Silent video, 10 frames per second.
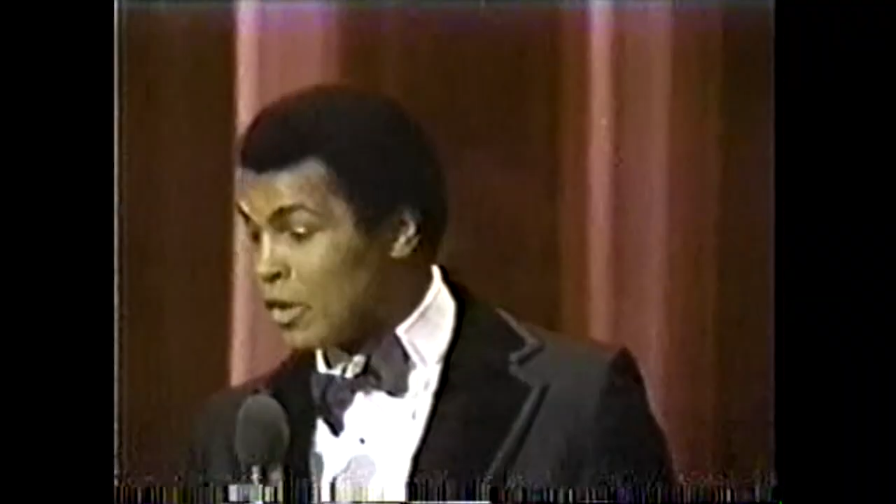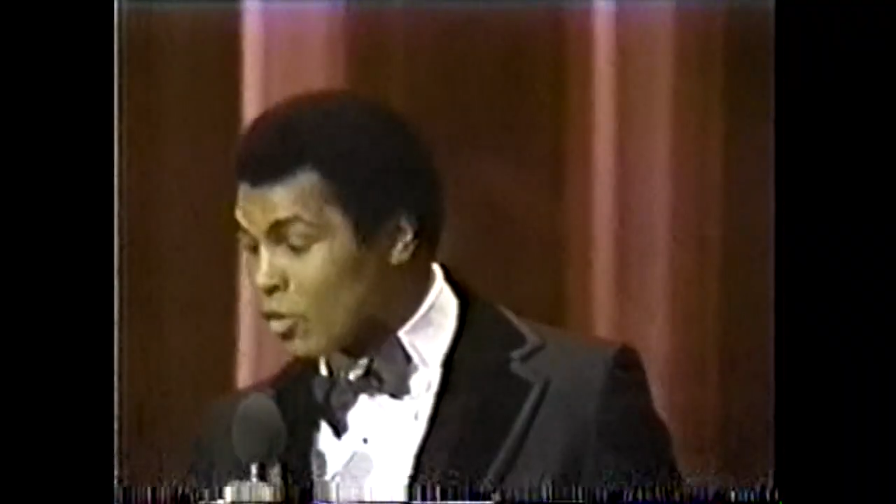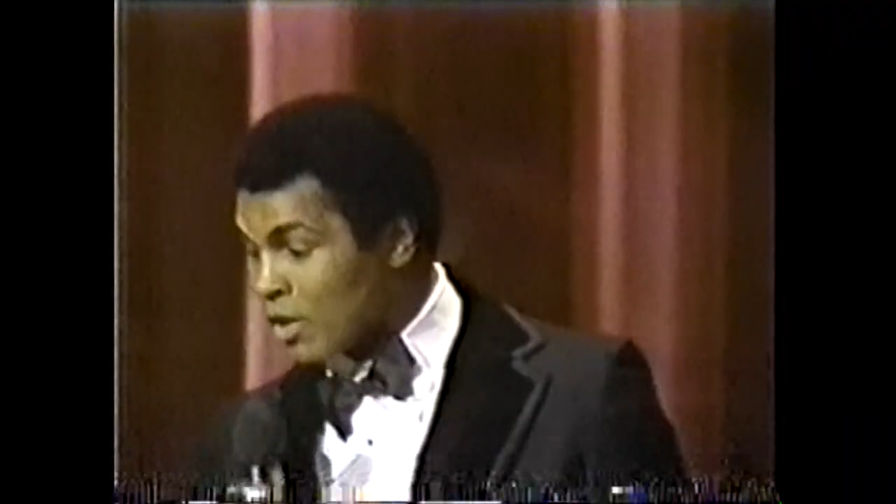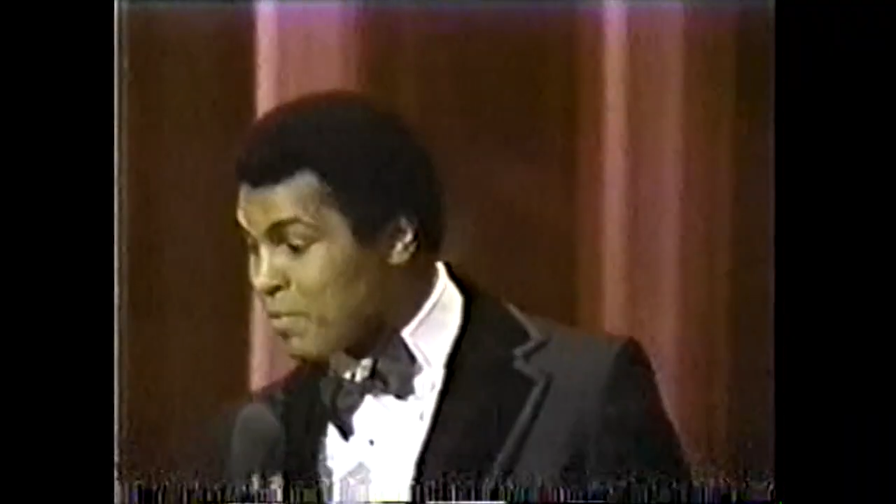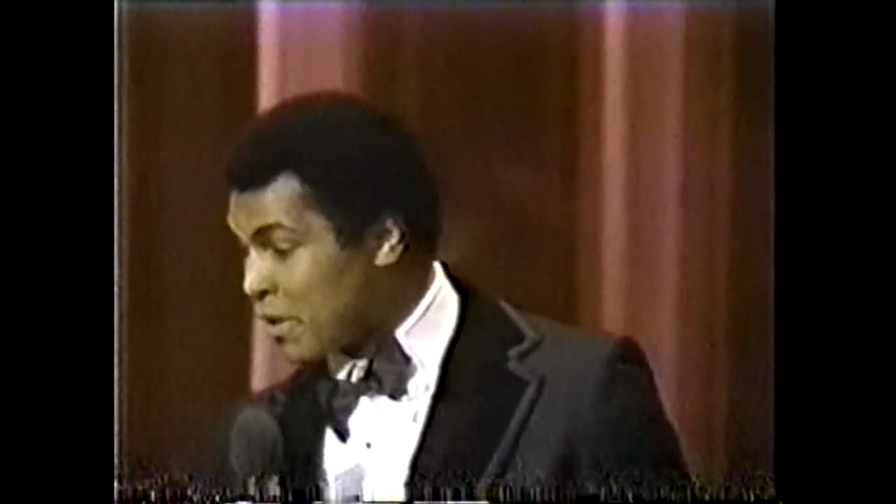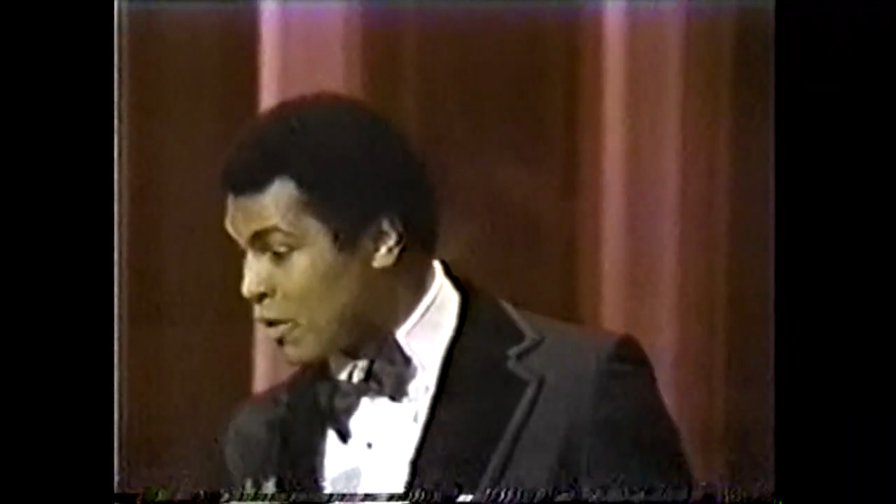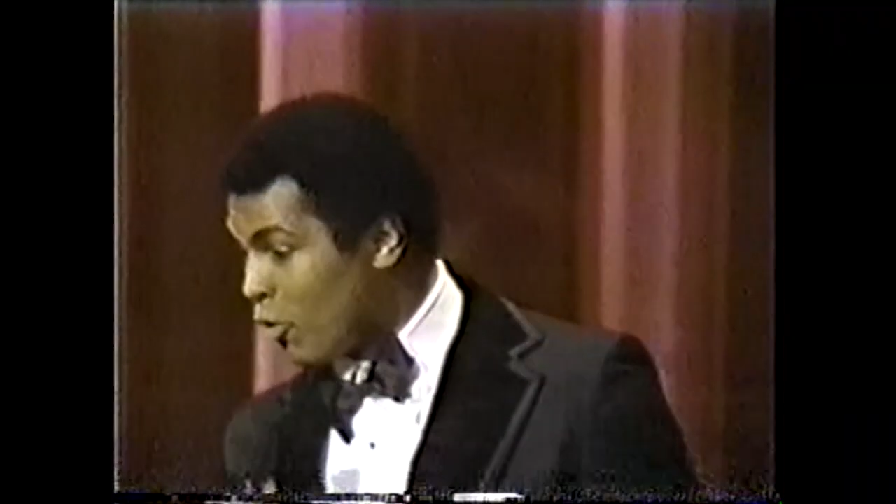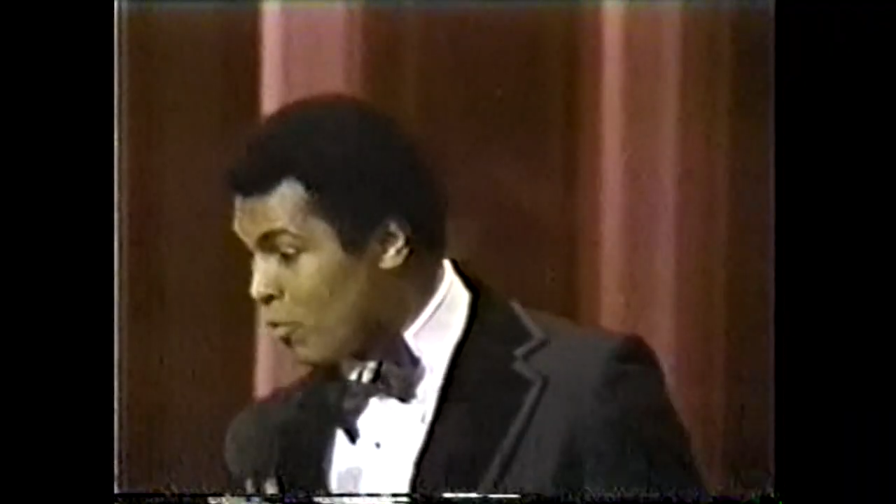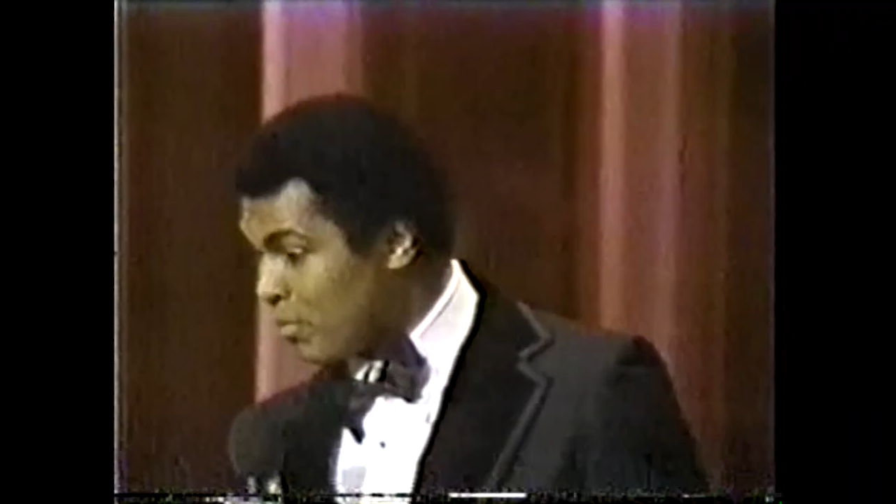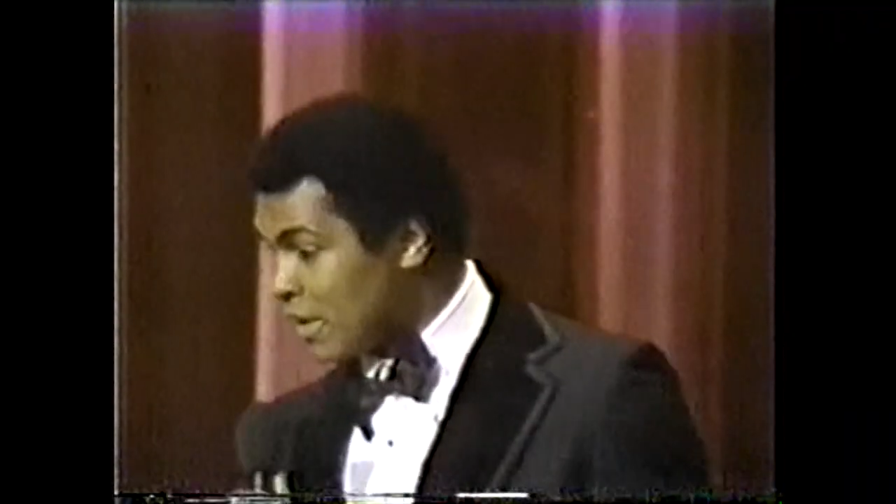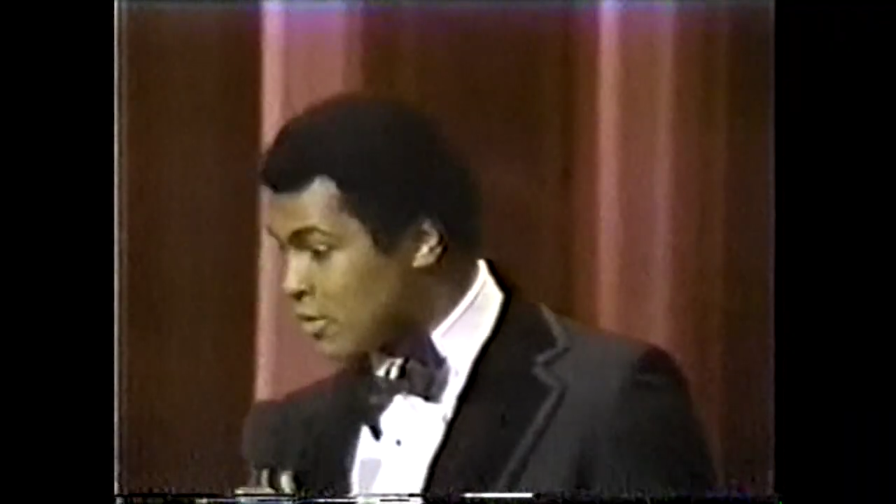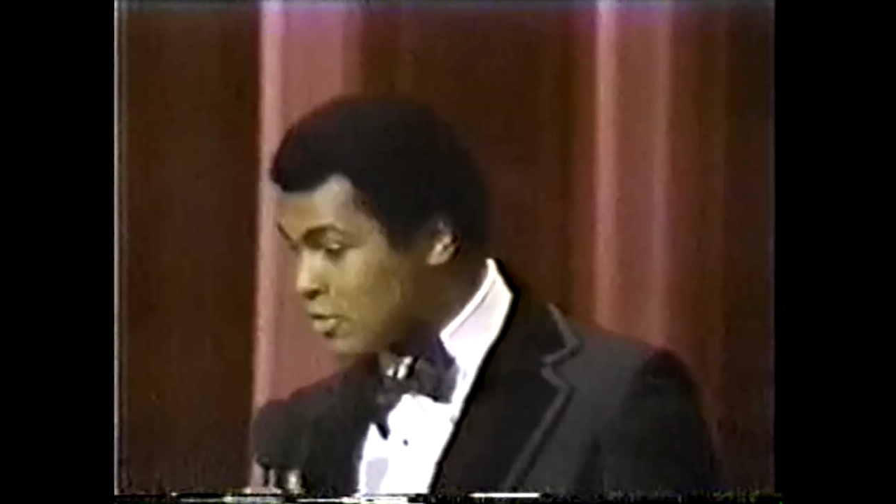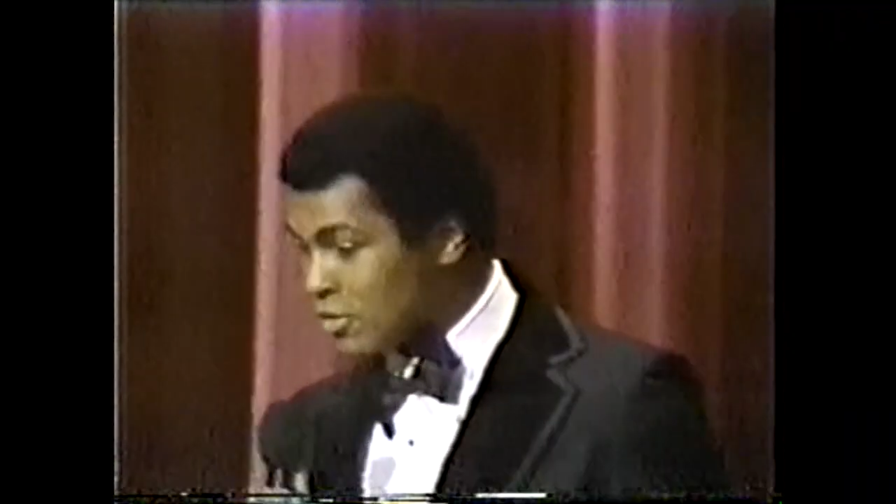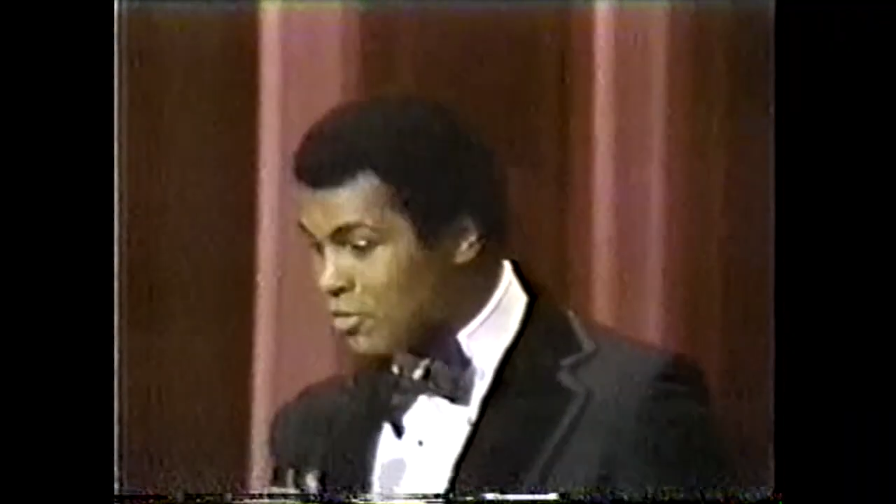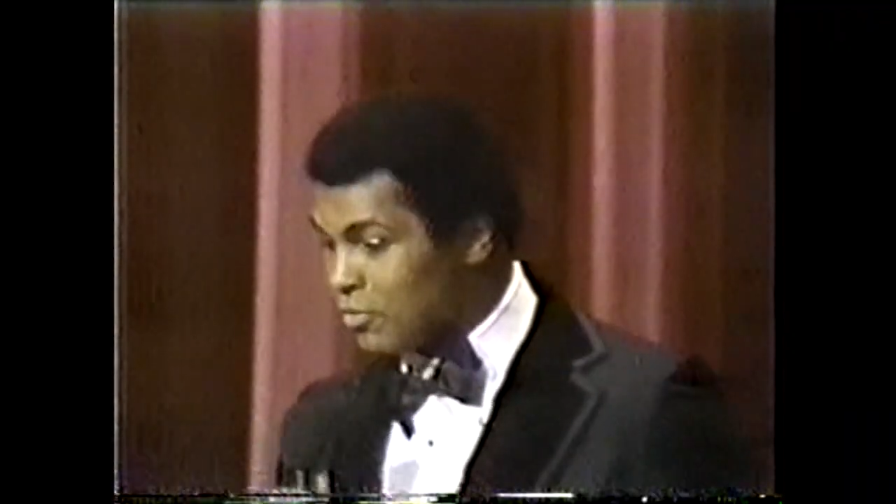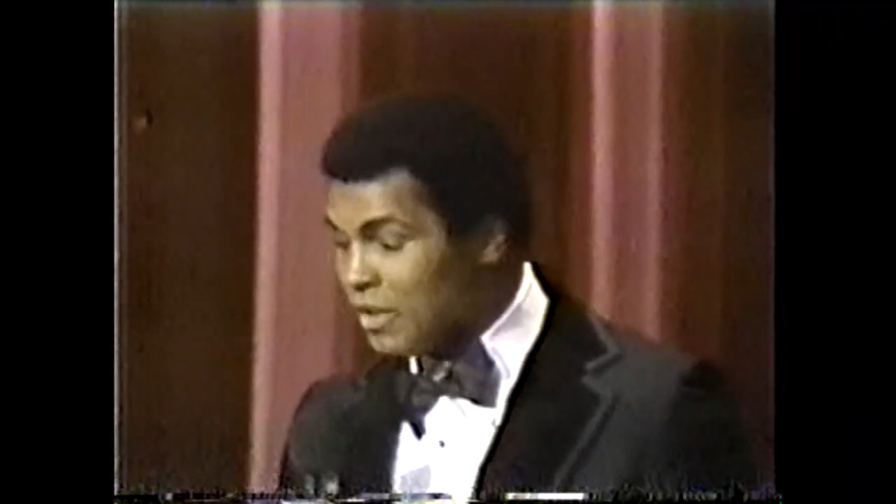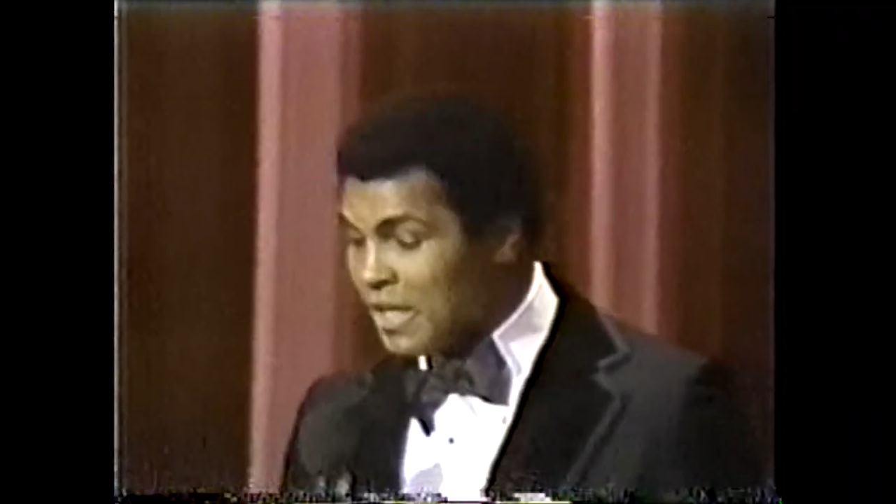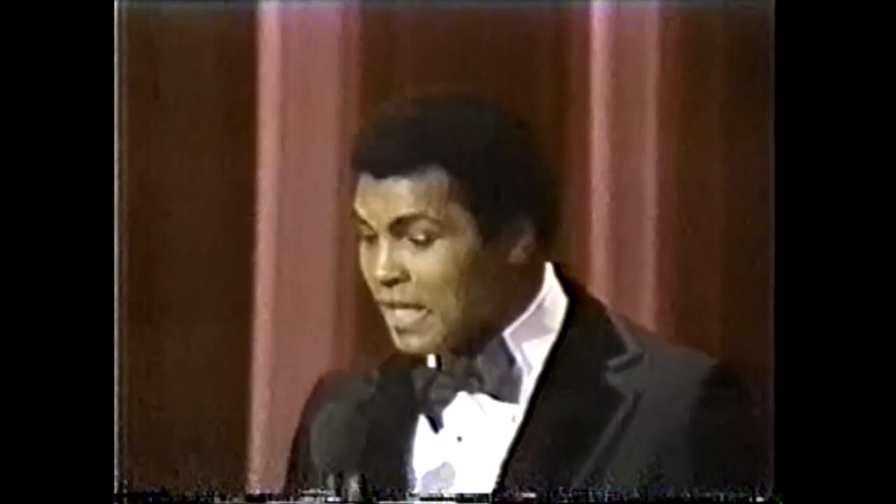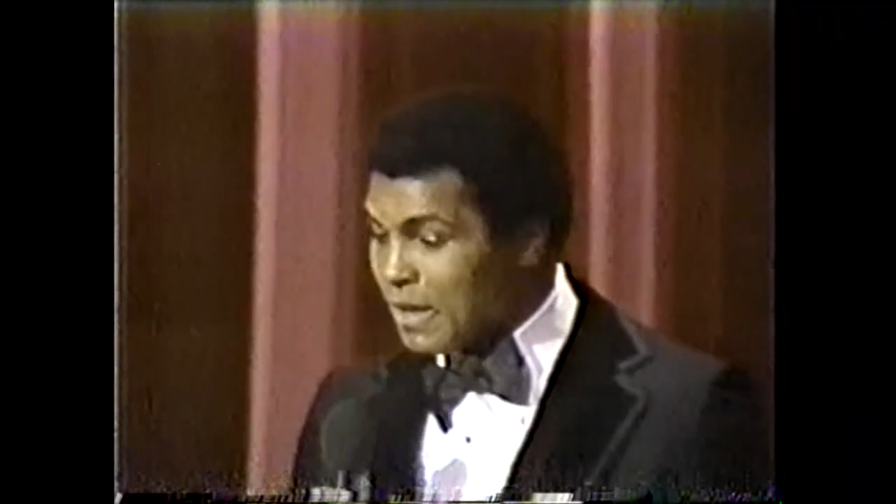won Olympic gold medals too,